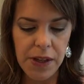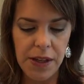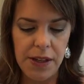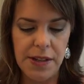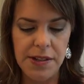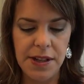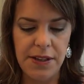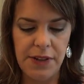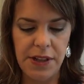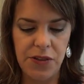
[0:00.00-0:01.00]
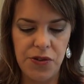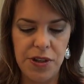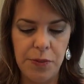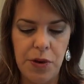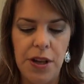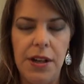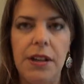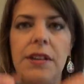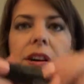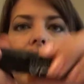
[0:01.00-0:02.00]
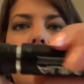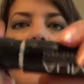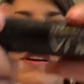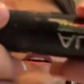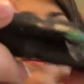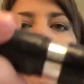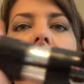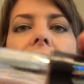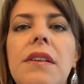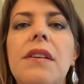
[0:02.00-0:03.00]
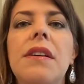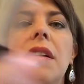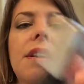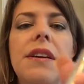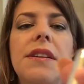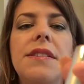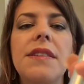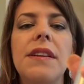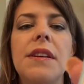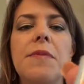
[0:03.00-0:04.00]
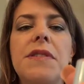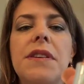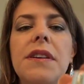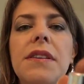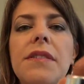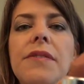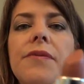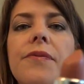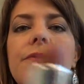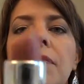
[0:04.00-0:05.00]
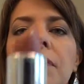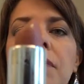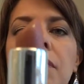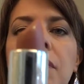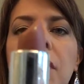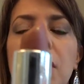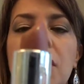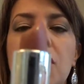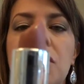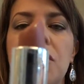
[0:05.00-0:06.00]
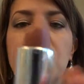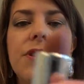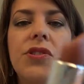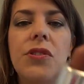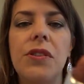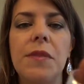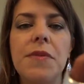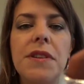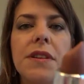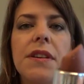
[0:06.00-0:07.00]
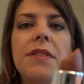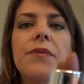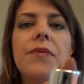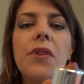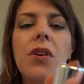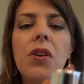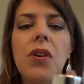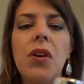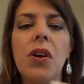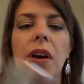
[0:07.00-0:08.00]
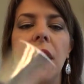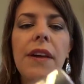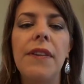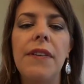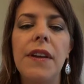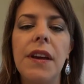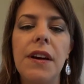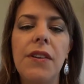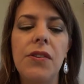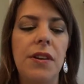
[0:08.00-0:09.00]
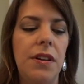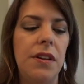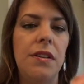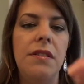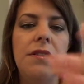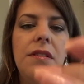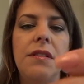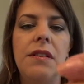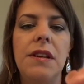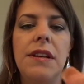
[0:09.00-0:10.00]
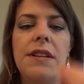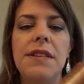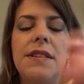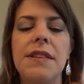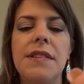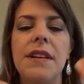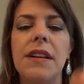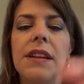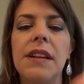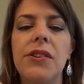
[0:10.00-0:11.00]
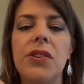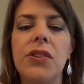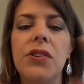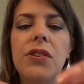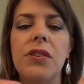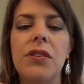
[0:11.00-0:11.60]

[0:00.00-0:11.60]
is kind of an interesting product. On one end, it's a lipstick. All right, just a traditional lipstick. And then the other end is this glitter